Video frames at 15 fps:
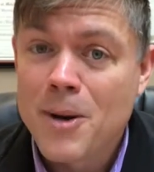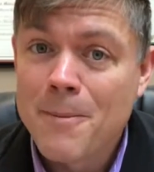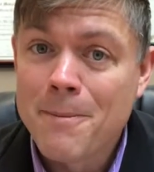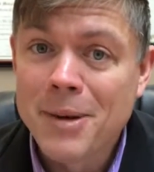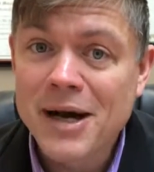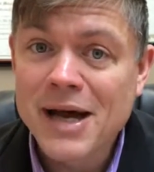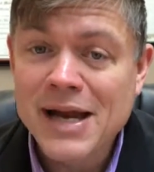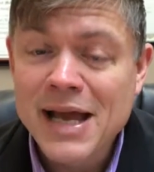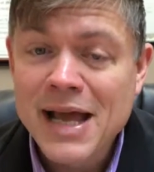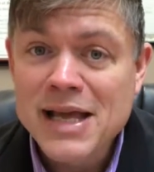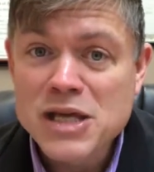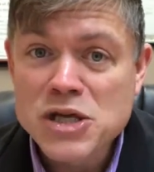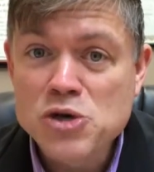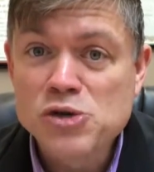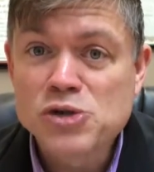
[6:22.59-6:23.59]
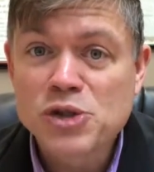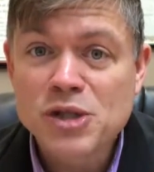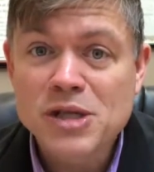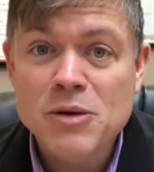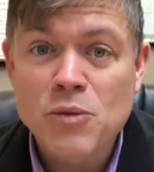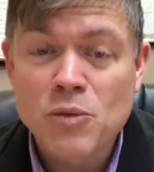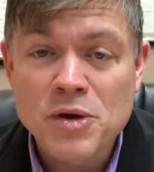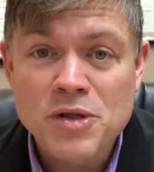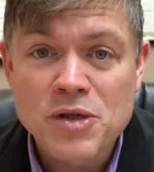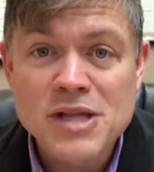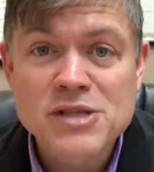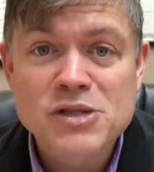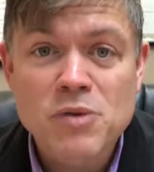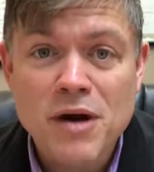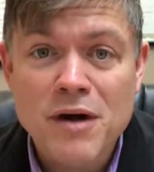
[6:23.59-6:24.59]
But usually
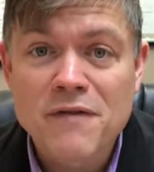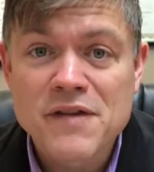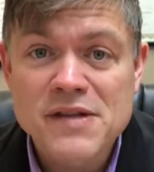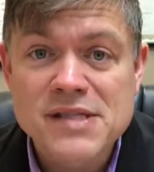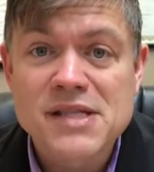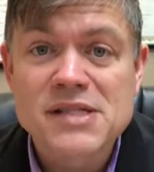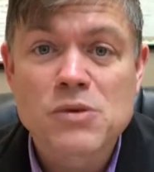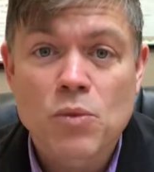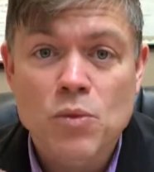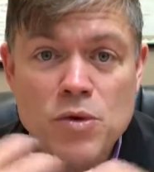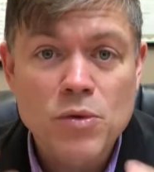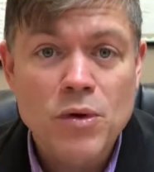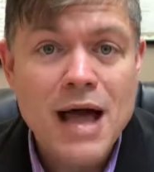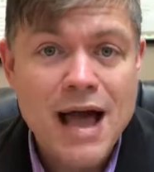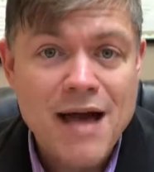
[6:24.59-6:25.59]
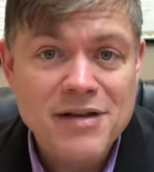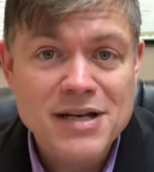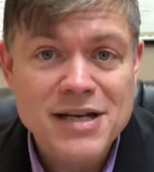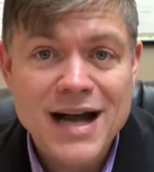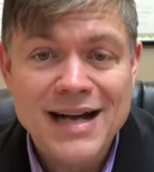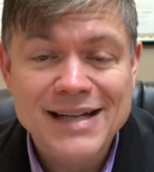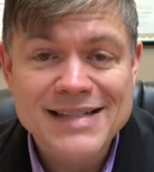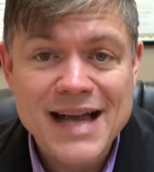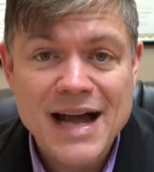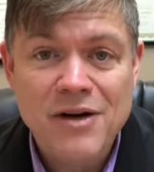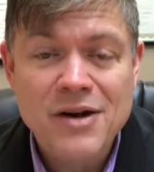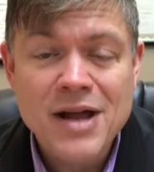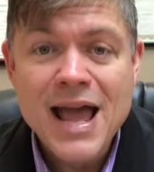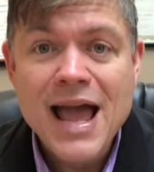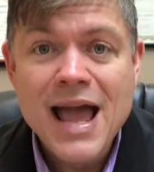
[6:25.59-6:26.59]
within 12 visits, we will have it knocked
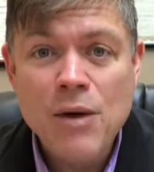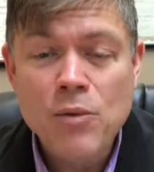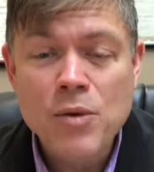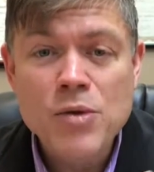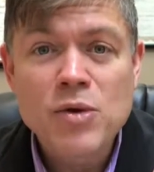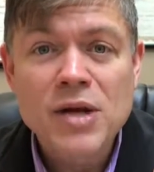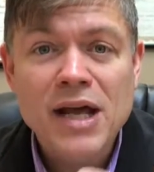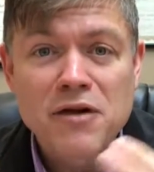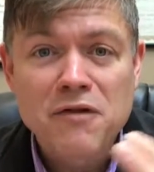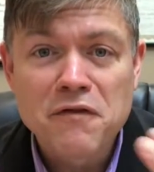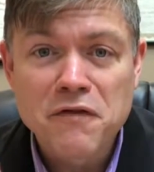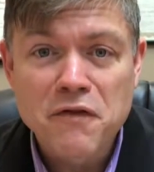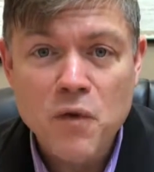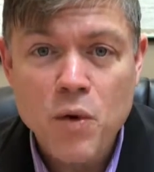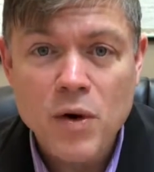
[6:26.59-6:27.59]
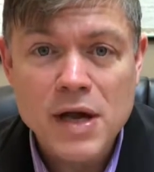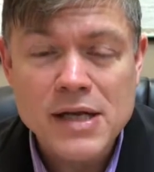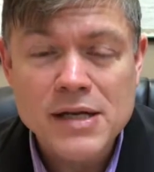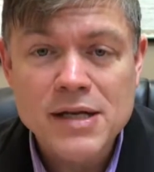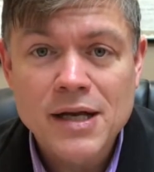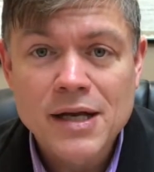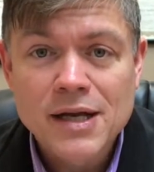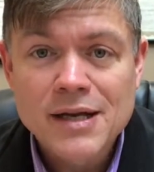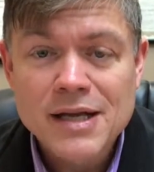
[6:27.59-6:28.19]
out, and we can avoid,